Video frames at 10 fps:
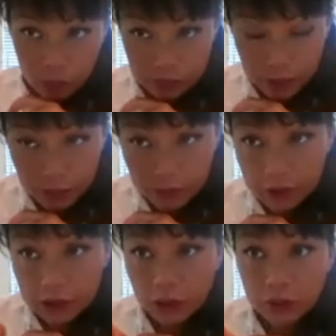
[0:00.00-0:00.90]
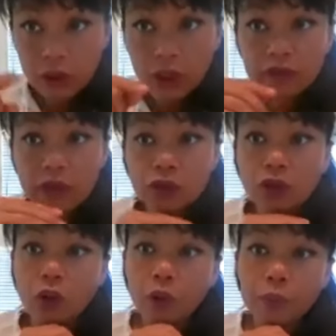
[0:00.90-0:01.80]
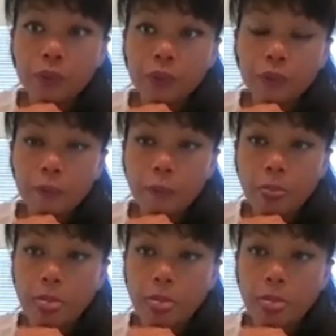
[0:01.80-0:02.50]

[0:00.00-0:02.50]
with everything that you have in Scorpio